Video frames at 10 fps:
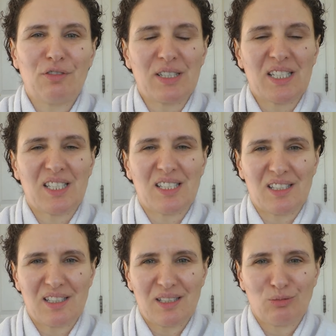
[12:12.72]
For
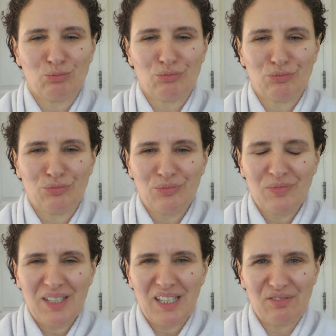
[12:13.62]
instance,
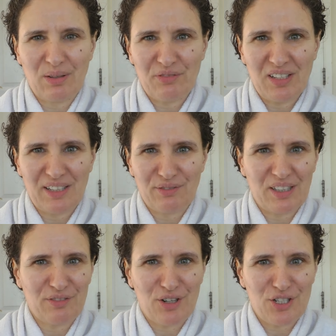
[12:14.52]
if I'm feeling
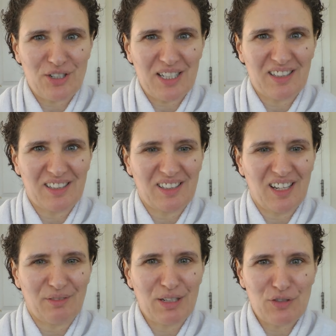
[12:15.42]
very frustrated and
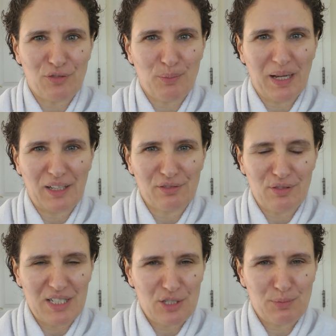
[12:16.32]
I reach for a bag of
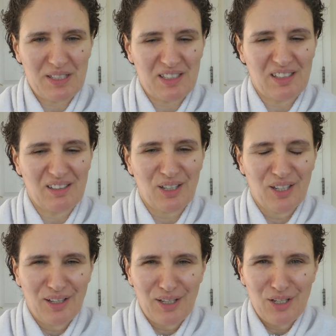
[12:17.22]
crisps and
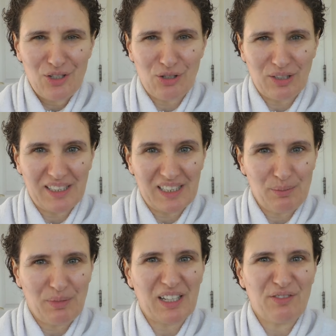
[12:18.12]
chocolate,
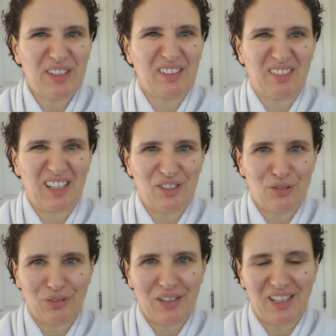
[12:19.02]
it might feel
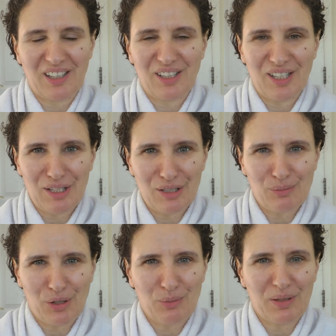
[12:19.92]
satisfying in the
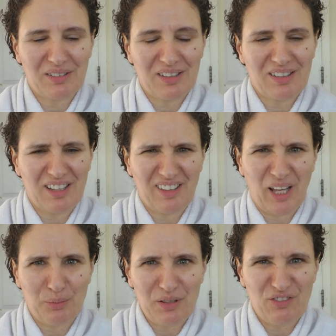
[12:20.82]
moment and does
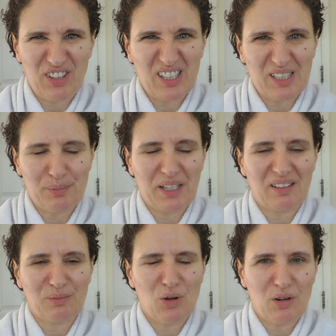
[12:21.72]
help me feel a
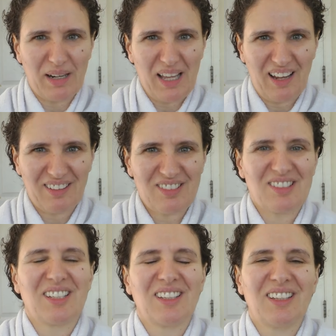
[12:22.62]
bit more
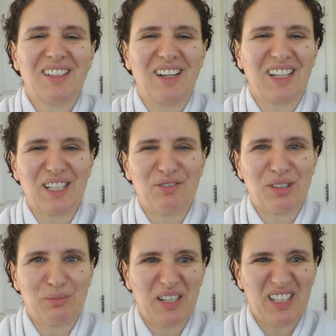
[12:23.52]
relaxed. I can
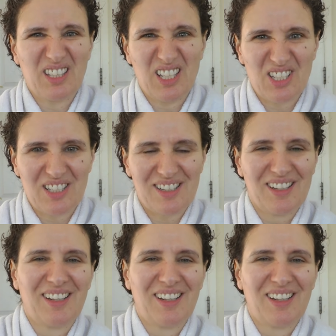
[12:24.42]
feel my tension.